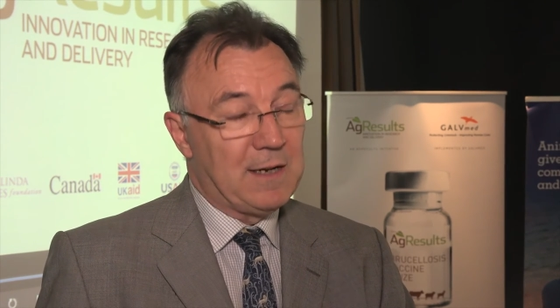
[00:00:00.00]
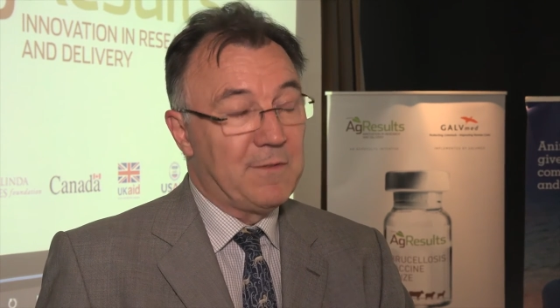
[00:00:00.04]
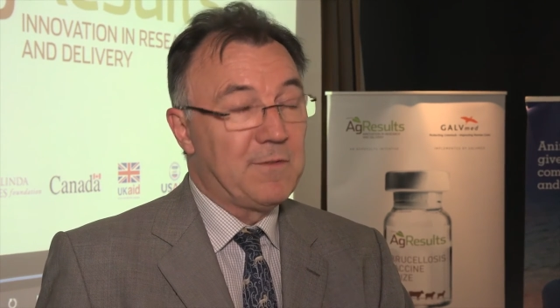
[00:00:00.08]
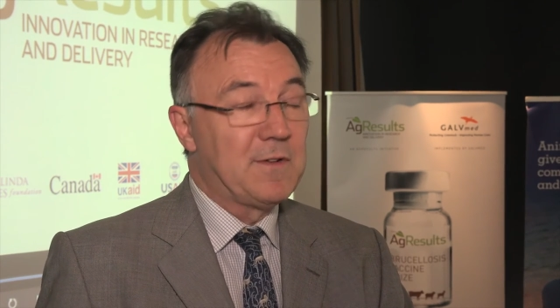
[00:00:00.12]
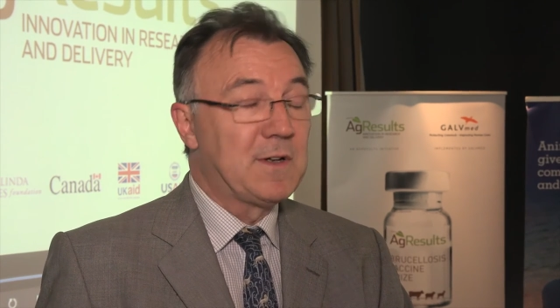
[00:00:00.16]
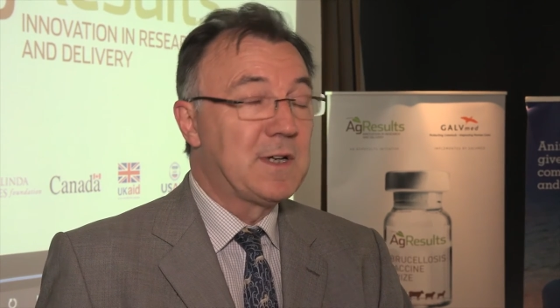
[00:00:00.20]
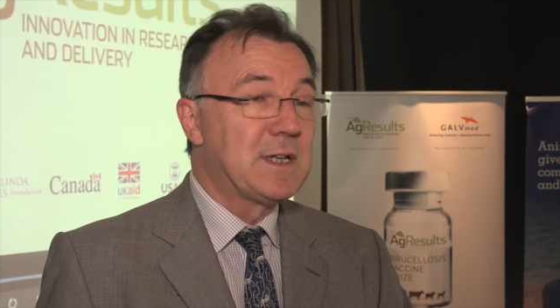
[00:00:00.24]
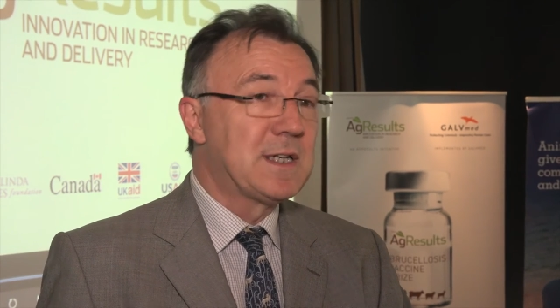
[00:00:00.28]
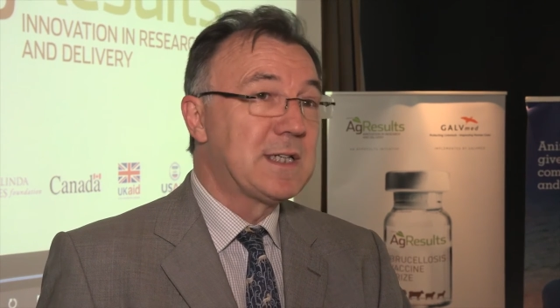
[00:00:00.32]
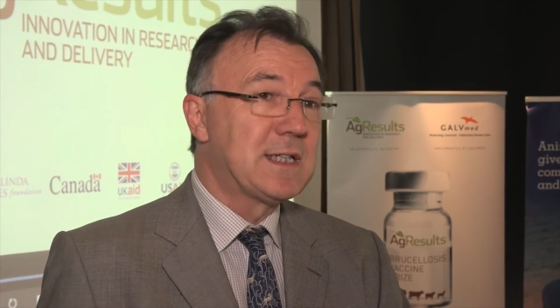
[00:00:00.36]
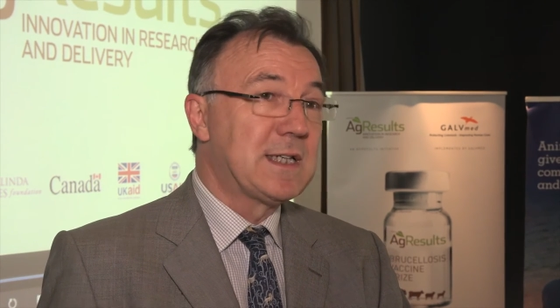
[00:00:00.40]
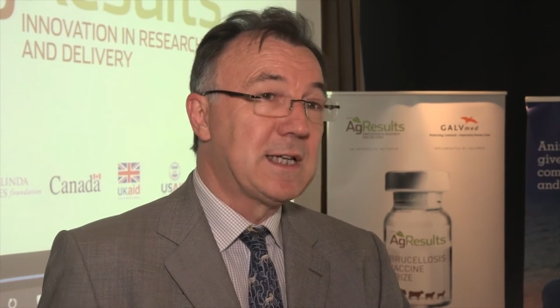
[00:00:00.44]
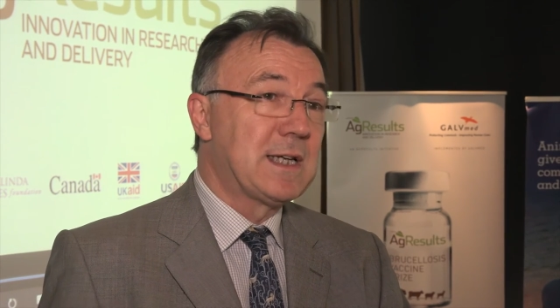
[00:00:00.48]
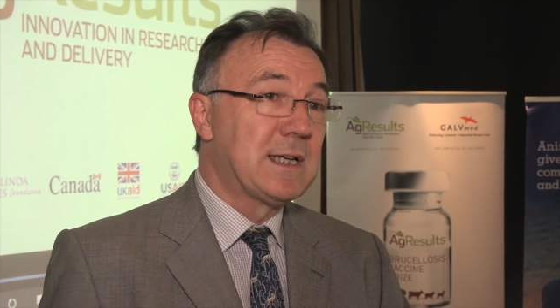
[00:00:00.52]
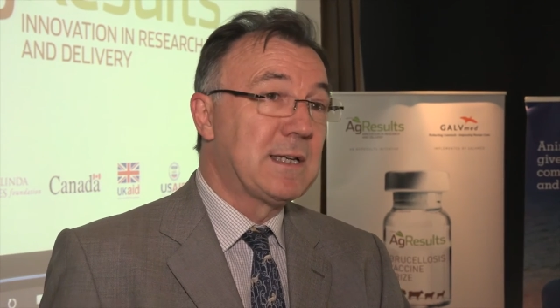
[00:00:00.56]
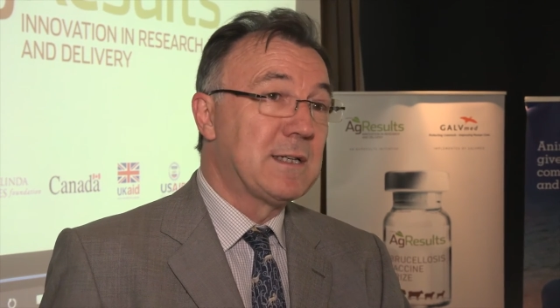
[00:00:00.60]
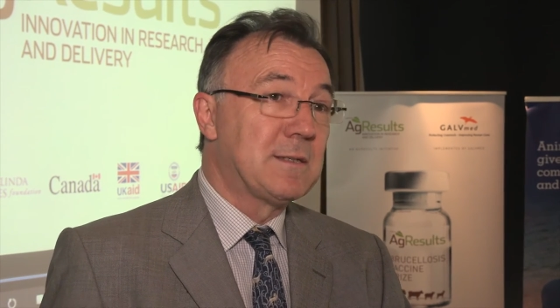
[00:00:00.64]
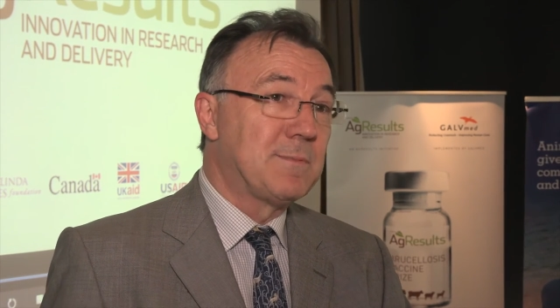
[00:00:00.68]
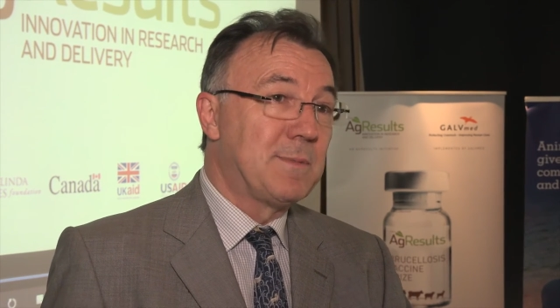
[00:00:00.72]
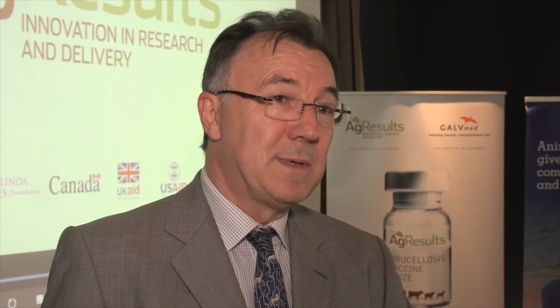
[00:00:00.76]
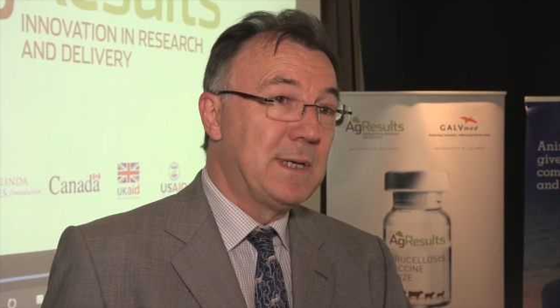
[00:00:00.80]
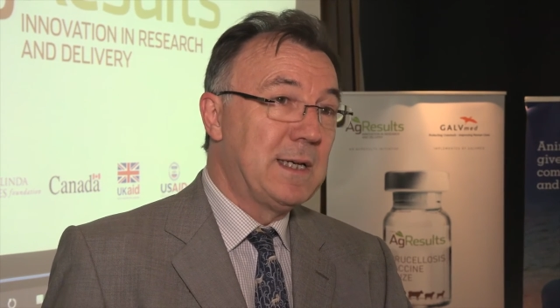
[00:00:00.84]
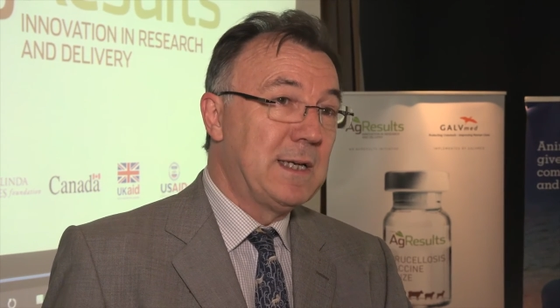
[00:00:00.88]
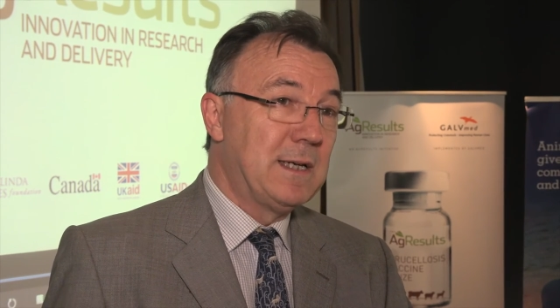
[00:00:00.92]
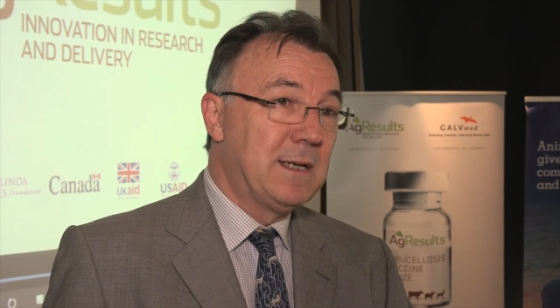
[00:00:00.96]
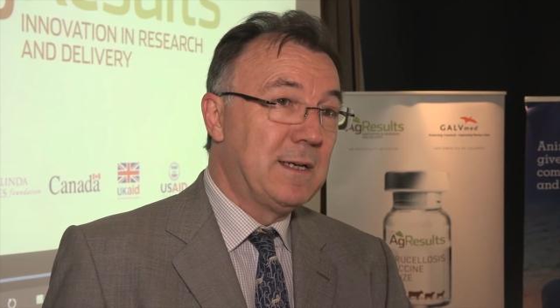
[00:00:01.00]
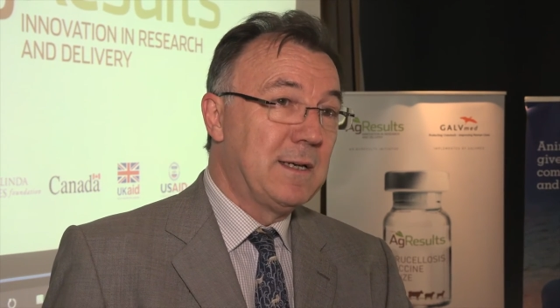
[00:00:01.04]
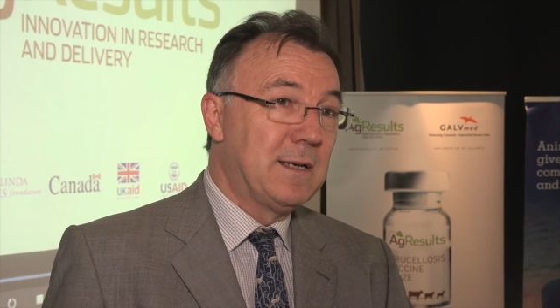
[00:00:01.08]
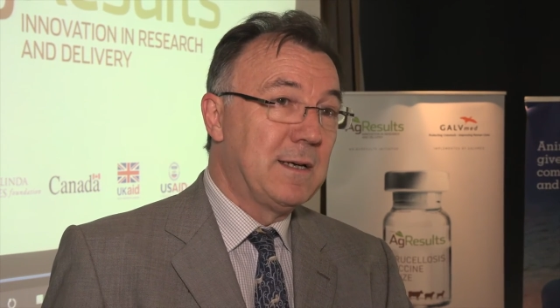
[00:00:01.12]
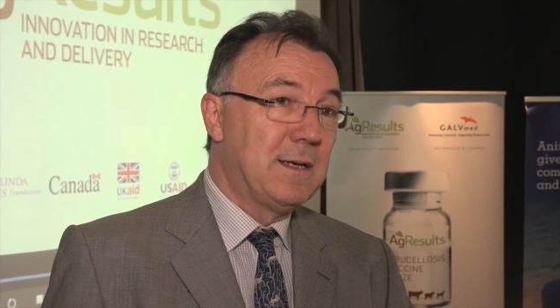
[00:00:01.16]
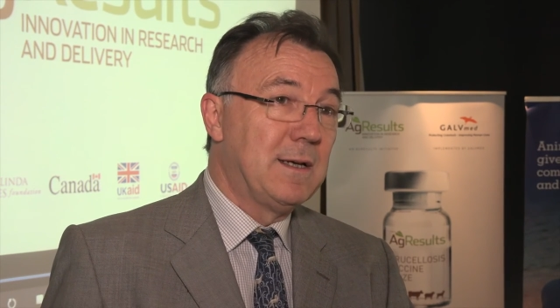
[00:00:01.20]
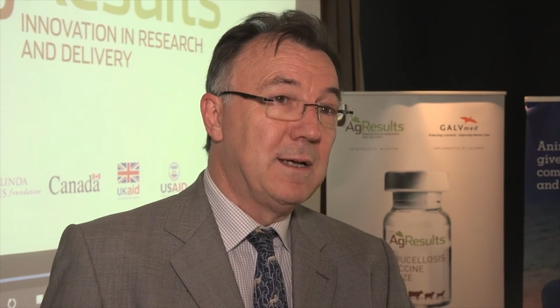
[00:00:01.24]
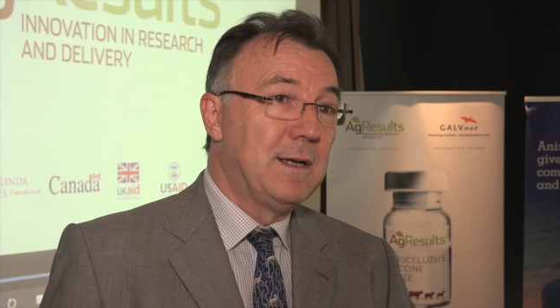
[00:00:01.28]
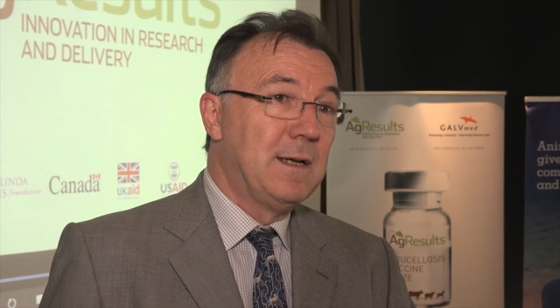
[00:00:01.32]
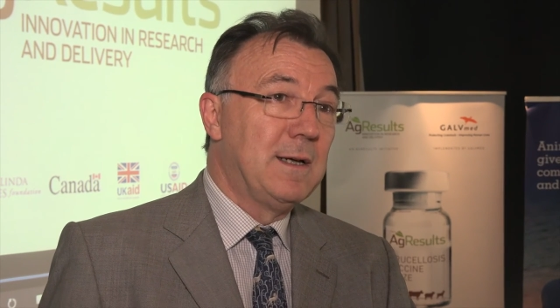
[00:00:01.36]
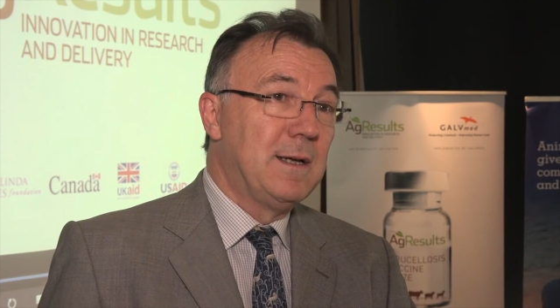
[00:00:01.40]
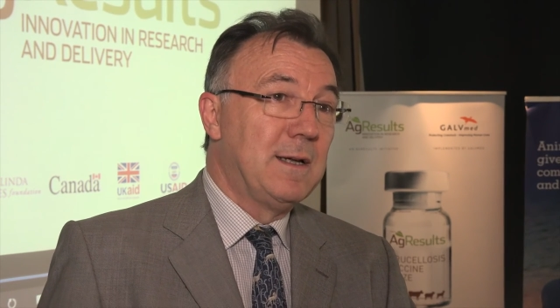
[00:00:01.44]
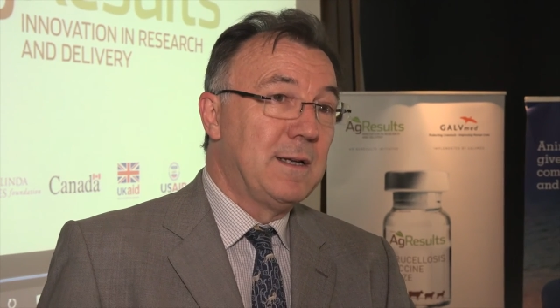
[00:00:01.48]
efficacy has been uh,